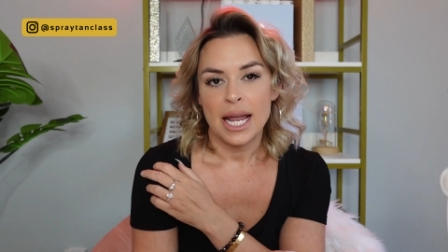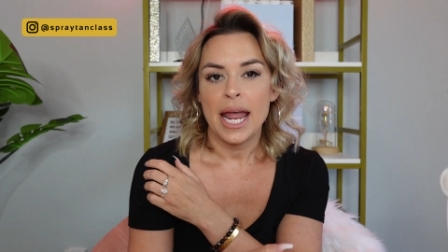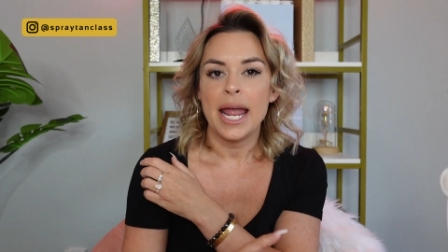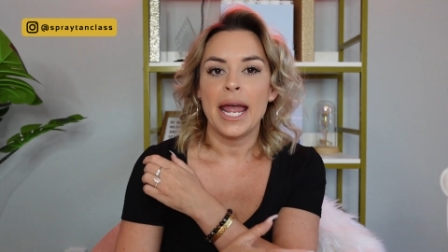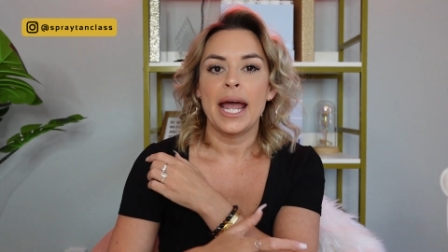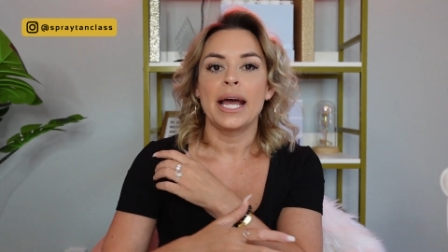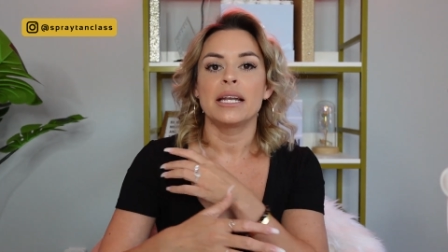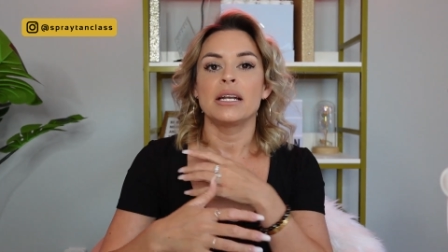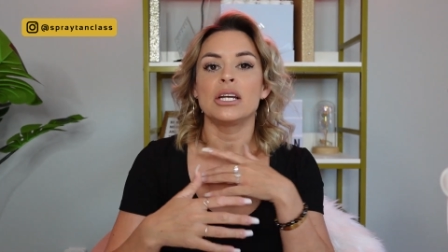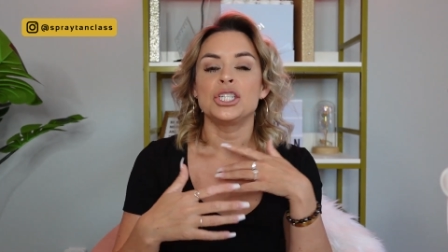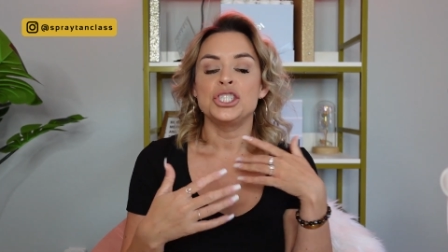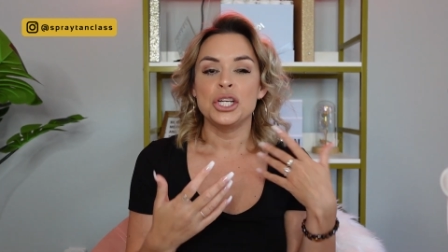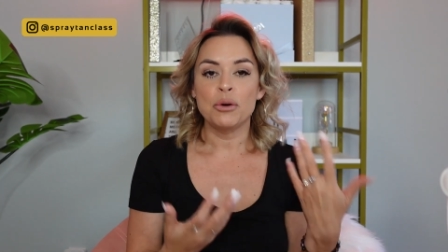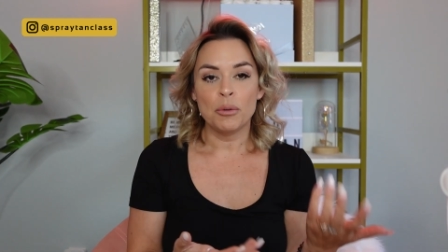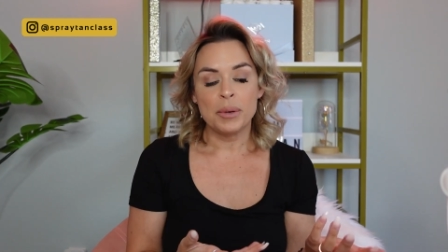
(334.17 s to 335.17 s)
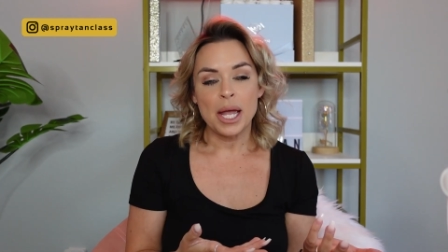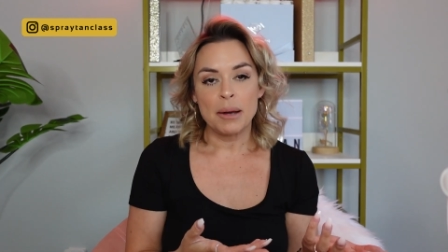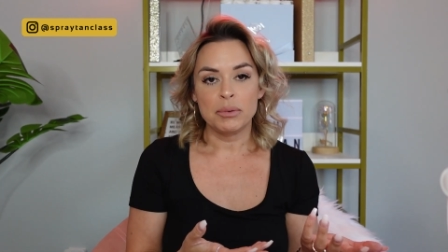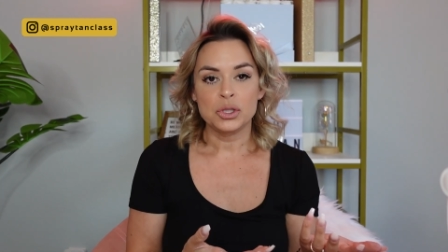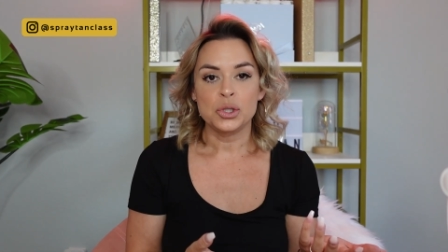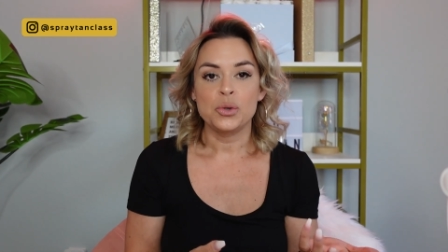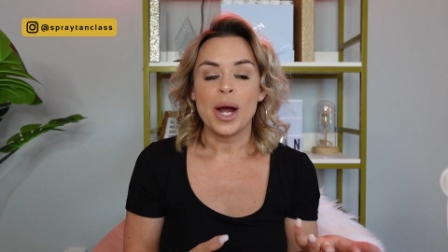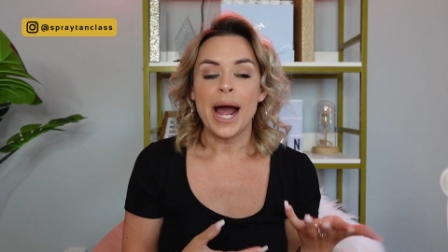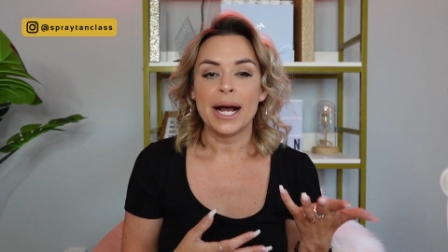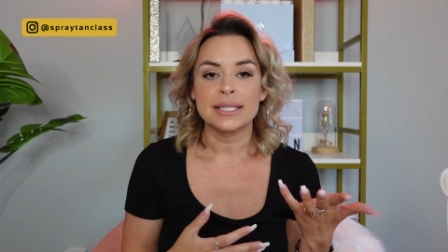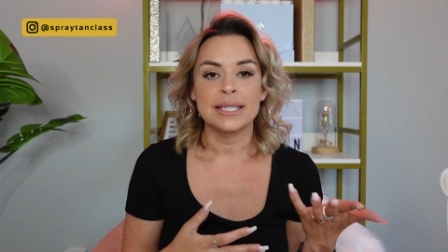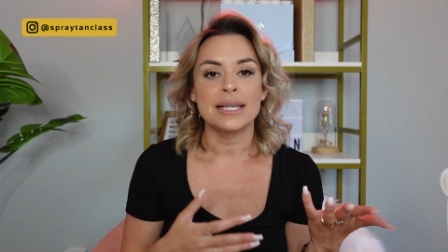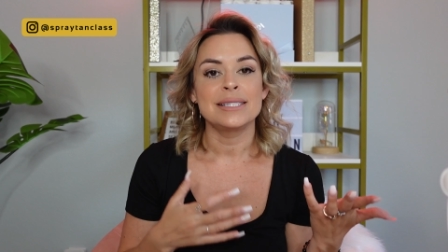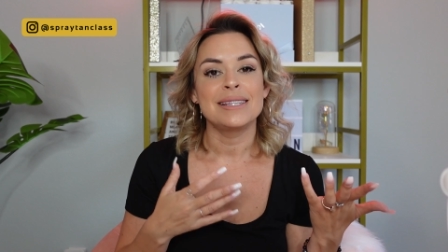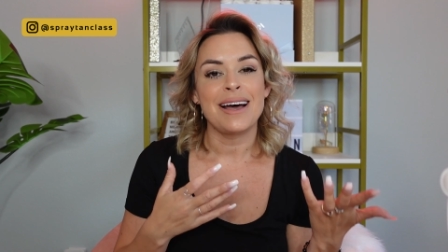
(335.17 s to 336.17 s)
and she will be able to
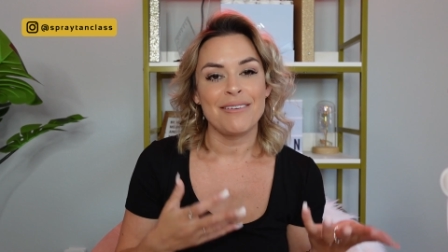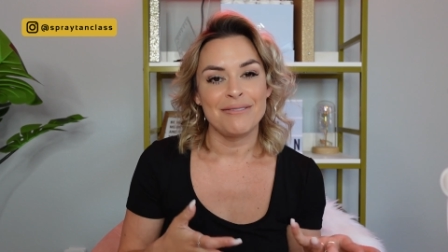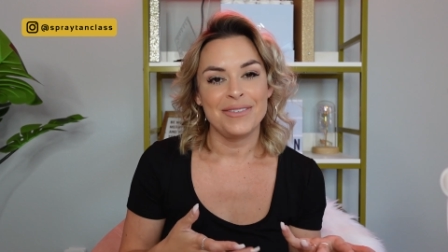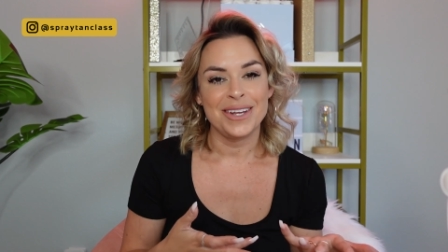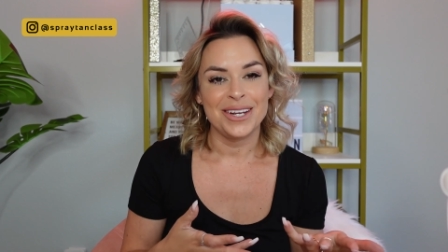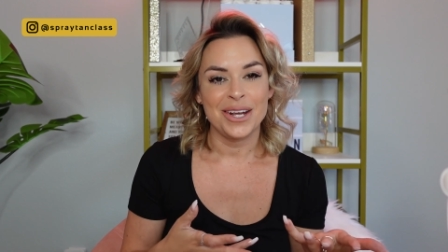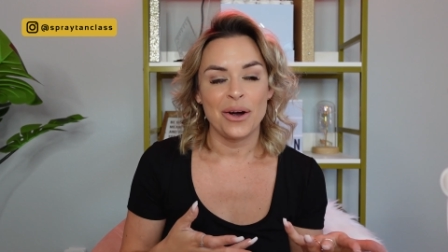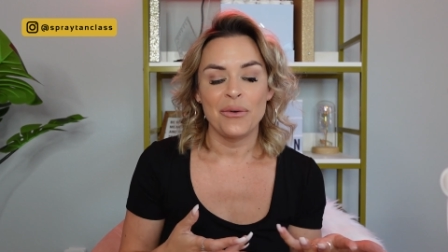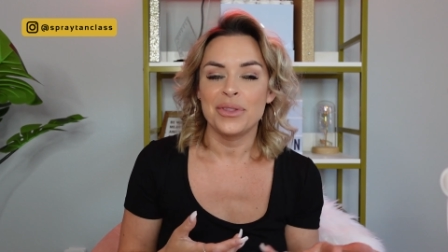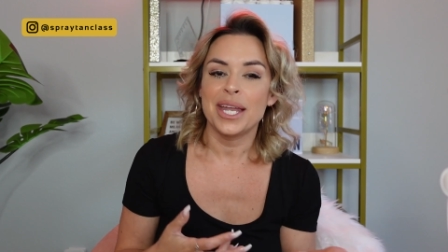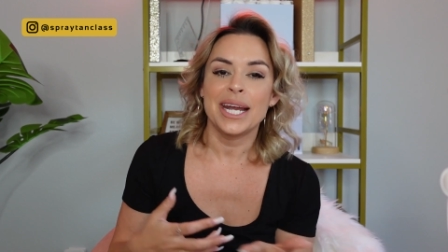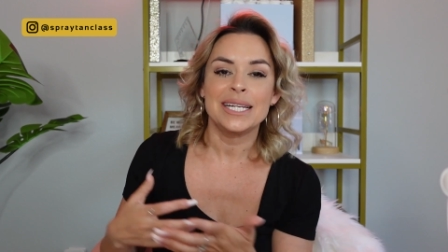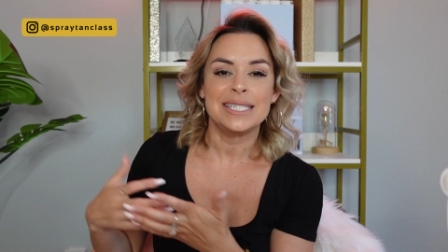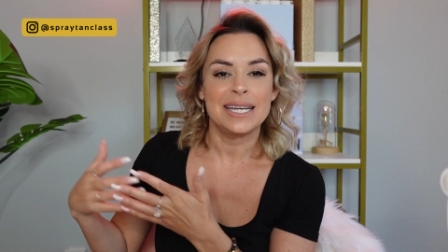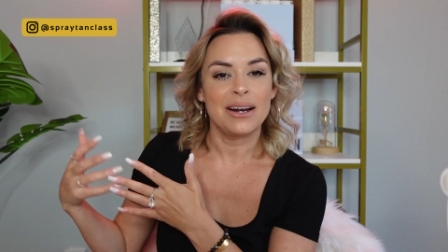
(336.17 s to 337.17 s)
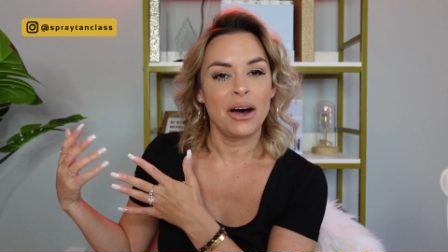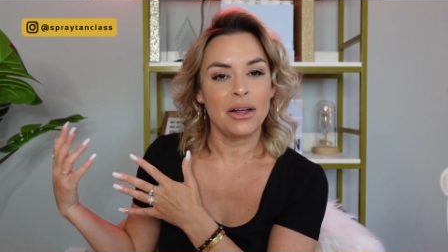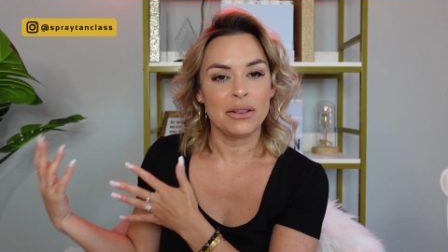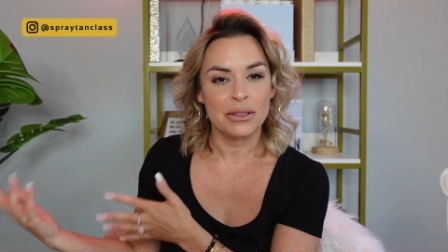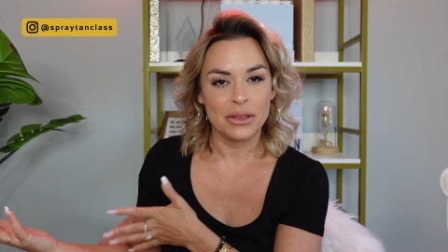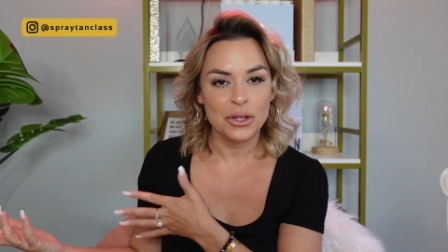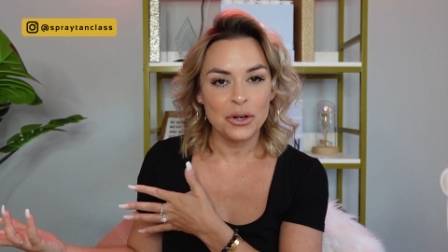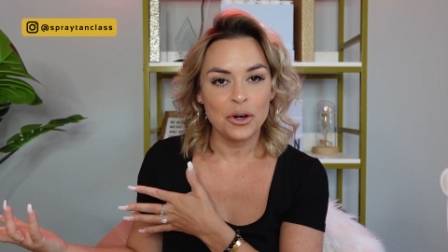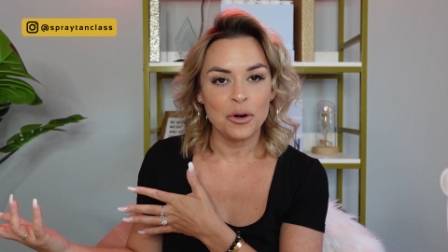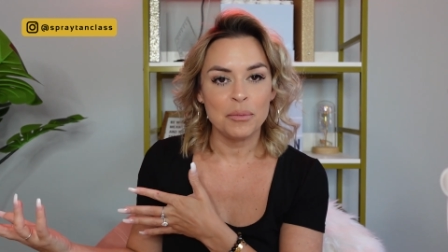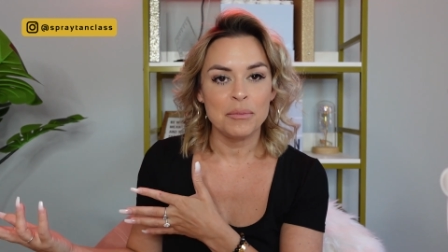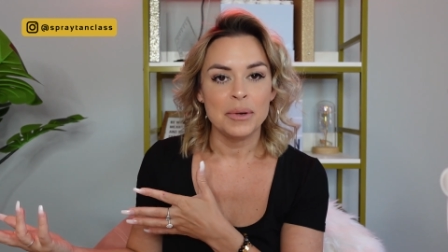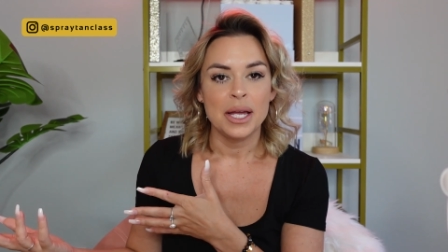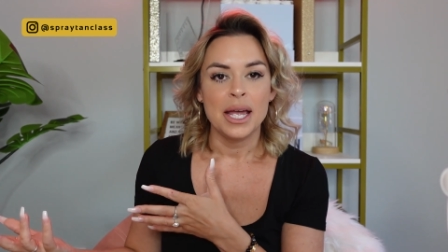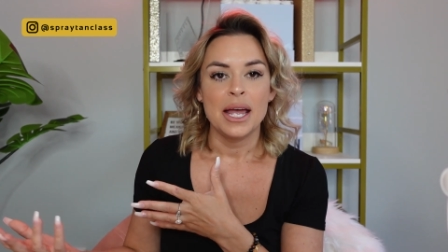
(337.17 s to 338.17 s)
access that video that I did on Loom.